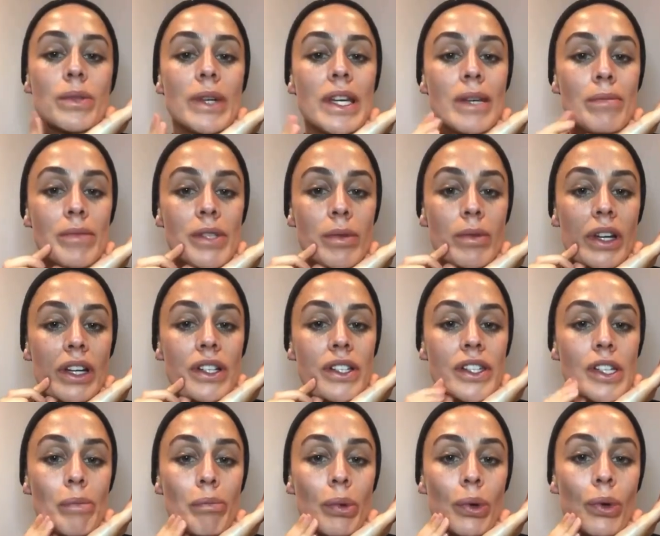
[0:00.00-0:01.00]
So we're going to
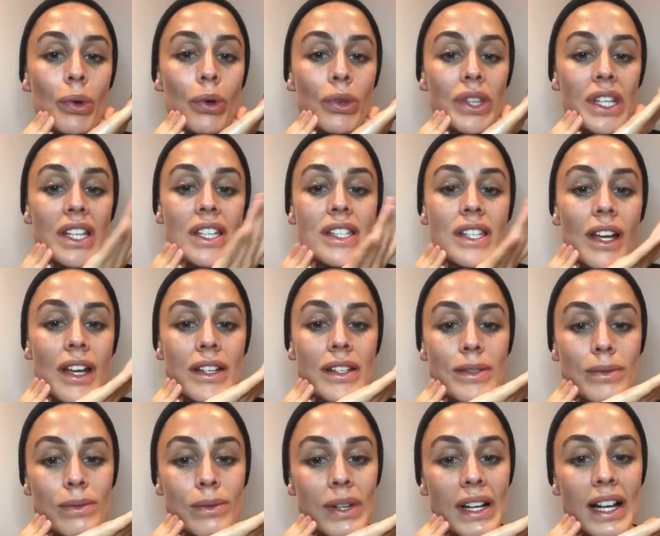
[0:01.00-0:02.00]
support this side as
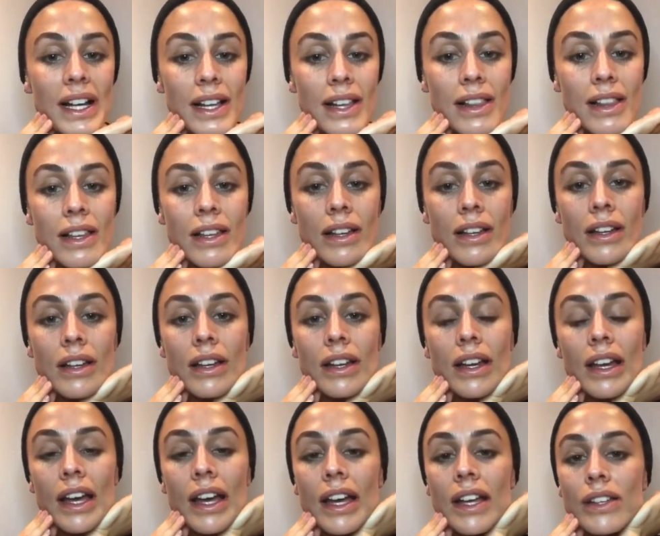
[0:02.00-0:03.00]
well
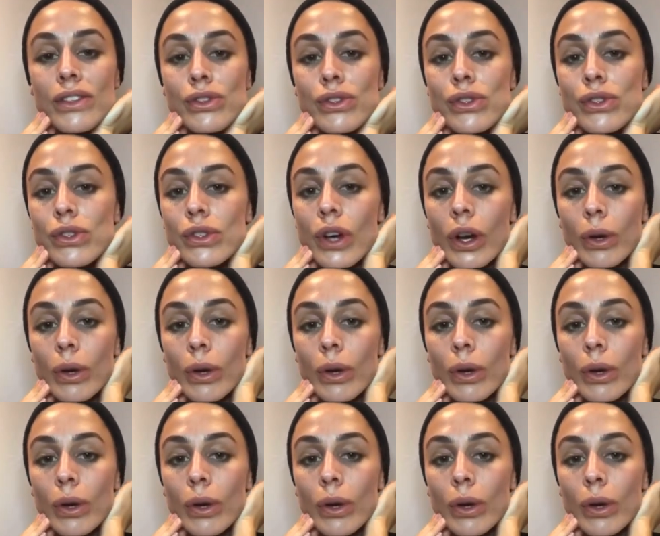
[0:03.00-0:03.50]
and sculpt.